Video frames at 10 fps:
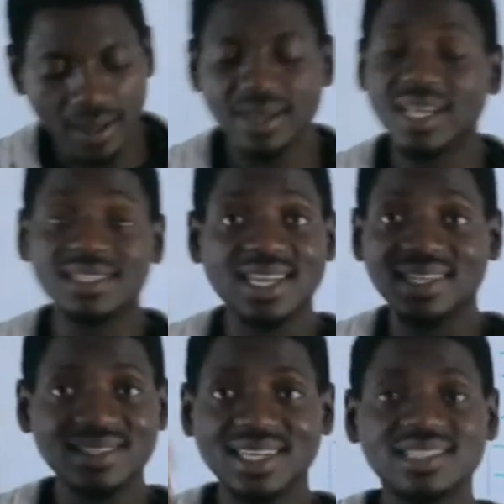that can
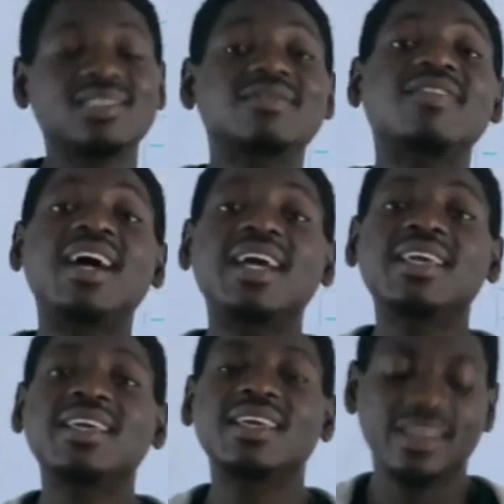satisfy
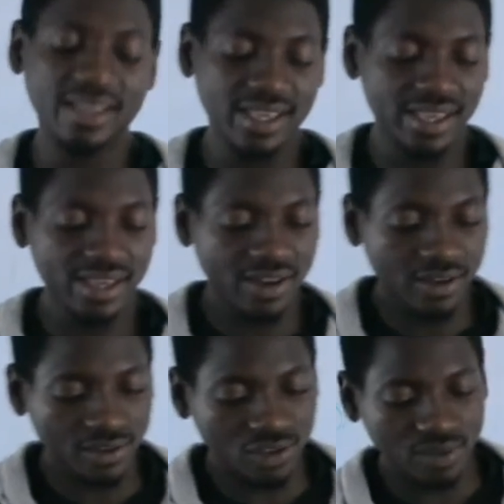a
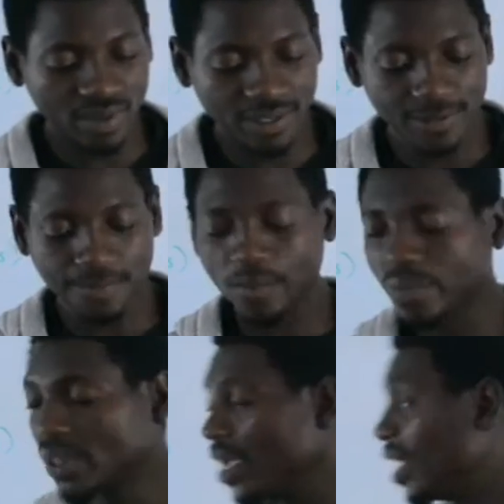consumer.
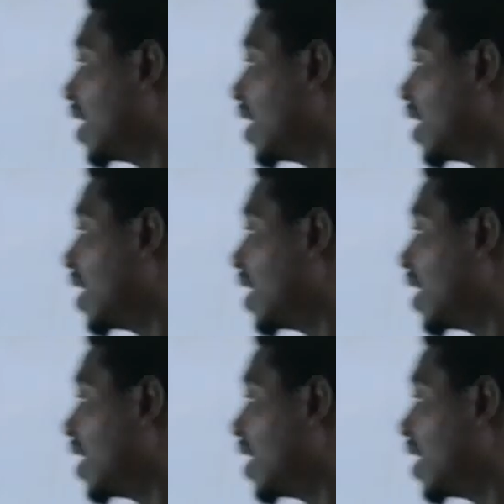And